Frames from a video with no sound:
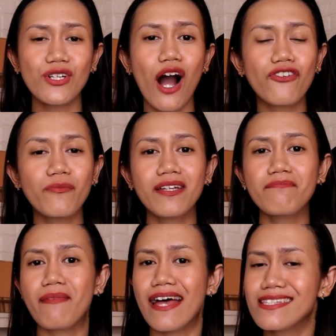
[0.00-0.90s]

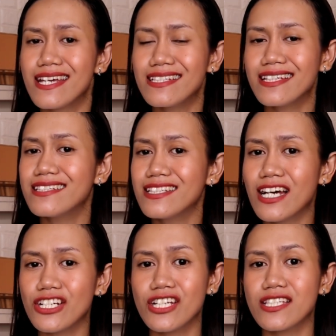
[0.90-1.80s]
government mandated
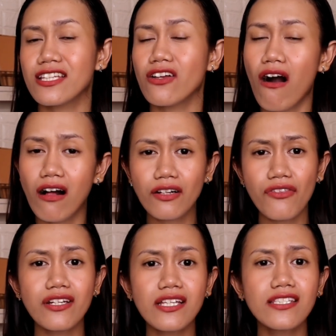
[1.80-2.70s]
deductions and all
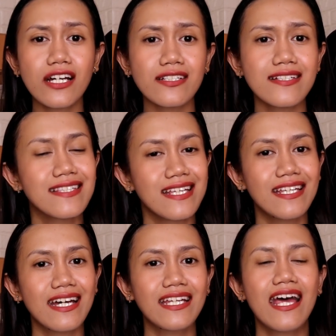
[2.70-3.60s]
other deductions
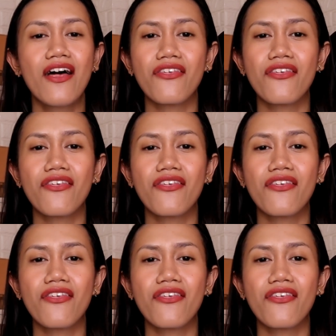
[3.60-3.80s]
needed.